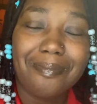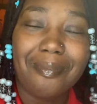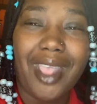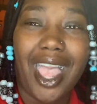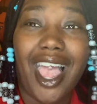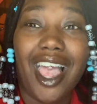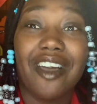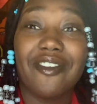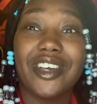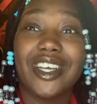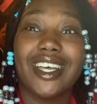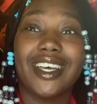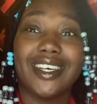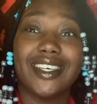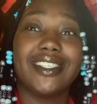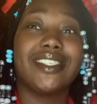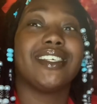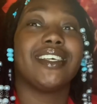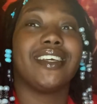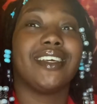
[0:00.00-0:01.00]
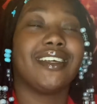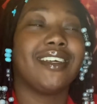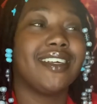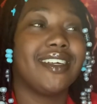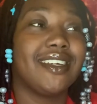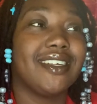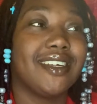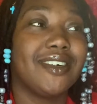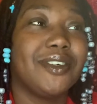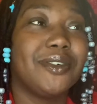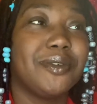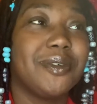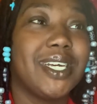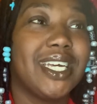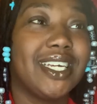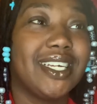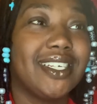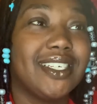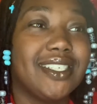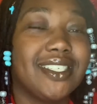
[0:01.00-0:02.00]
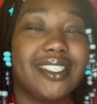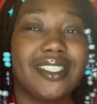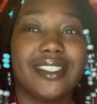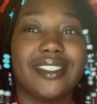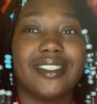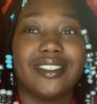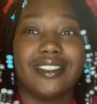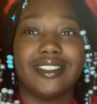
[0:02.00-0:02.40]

I have a cousin who is